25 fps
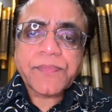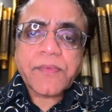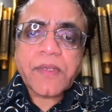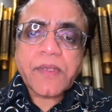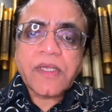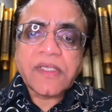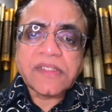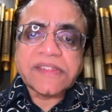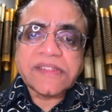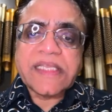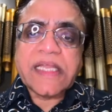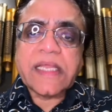
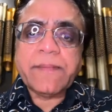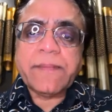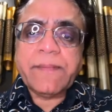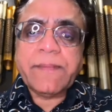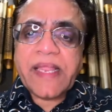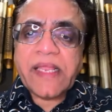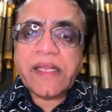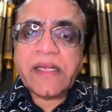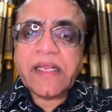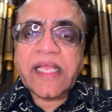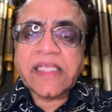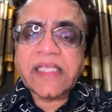Their
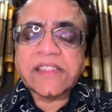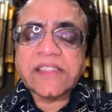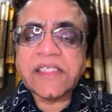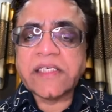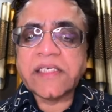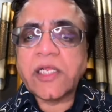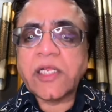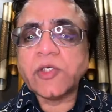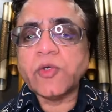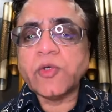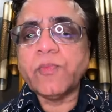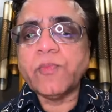main
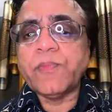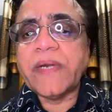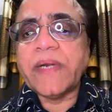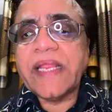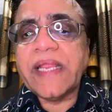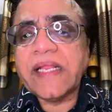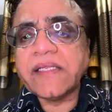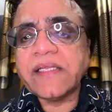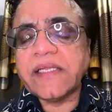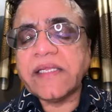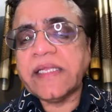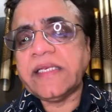agenda to
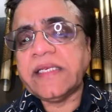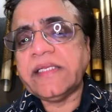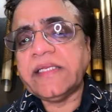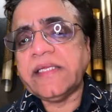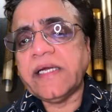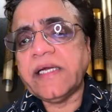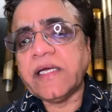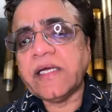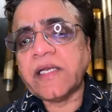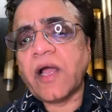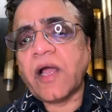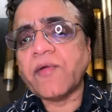break
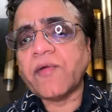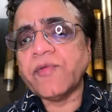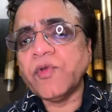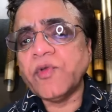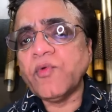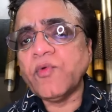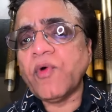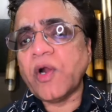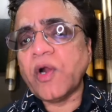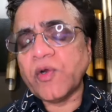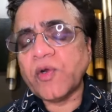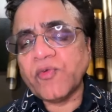India. Now you
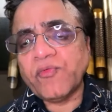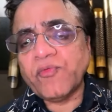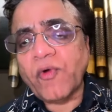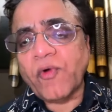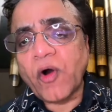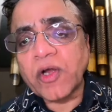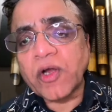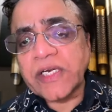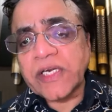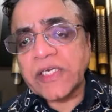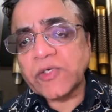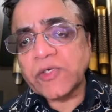want to
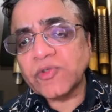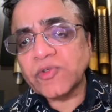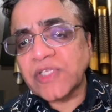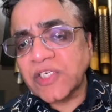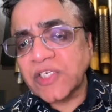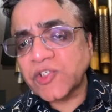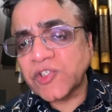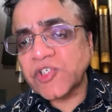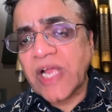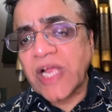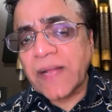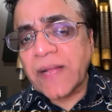fall into the
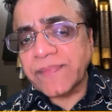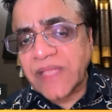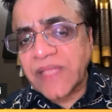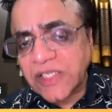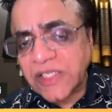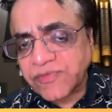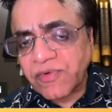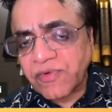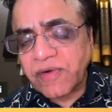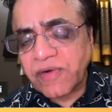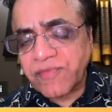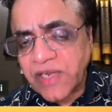trap?
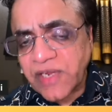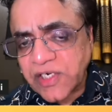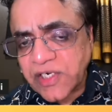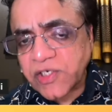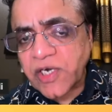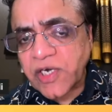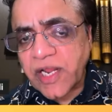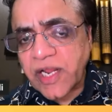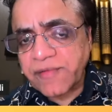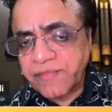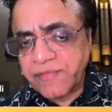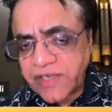That's what we
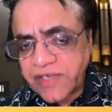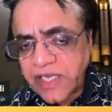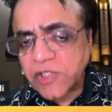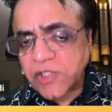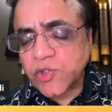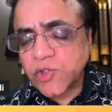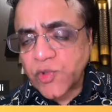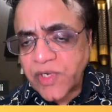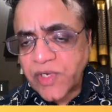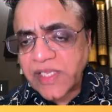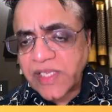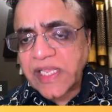are
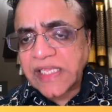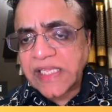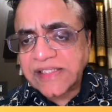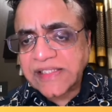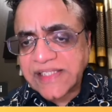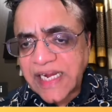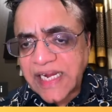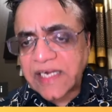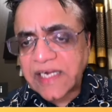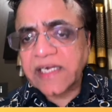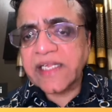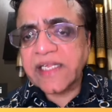showing
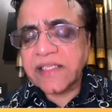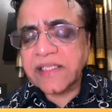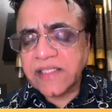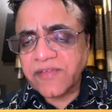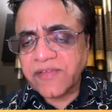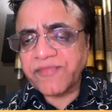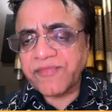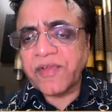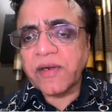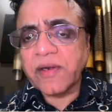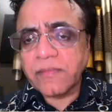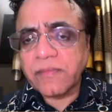exactly in the
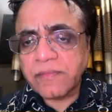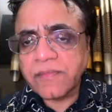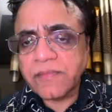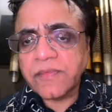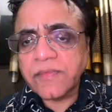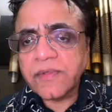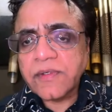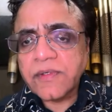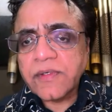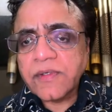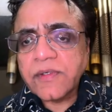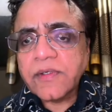film.
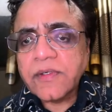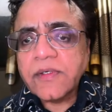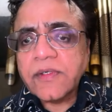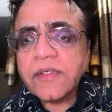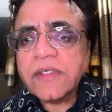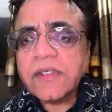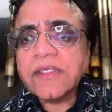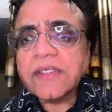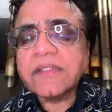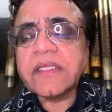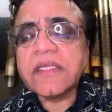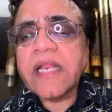
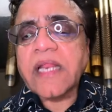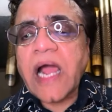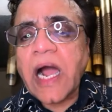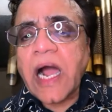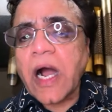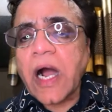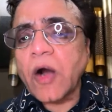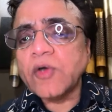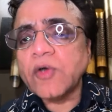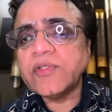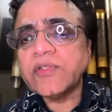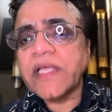That
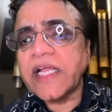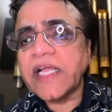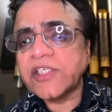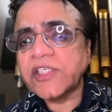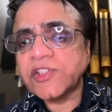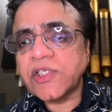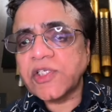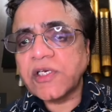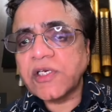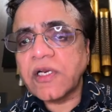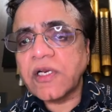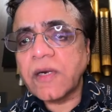how the
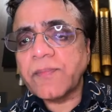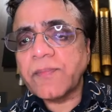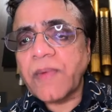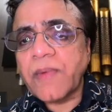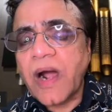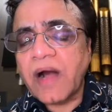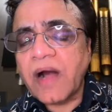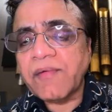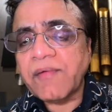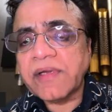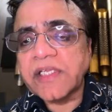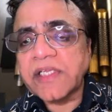external
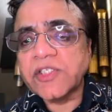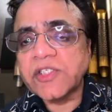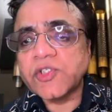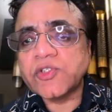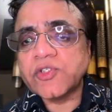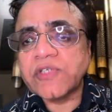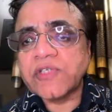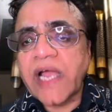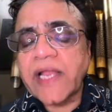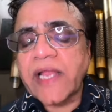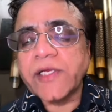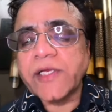power is
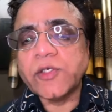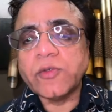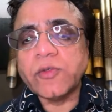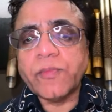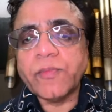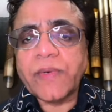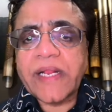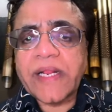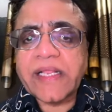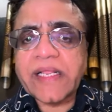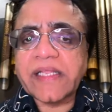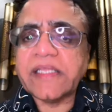trying to
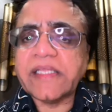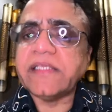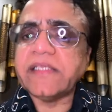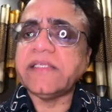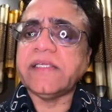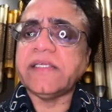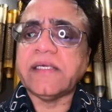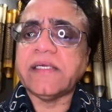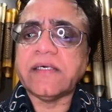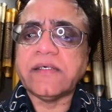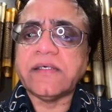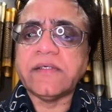break
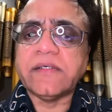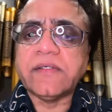India.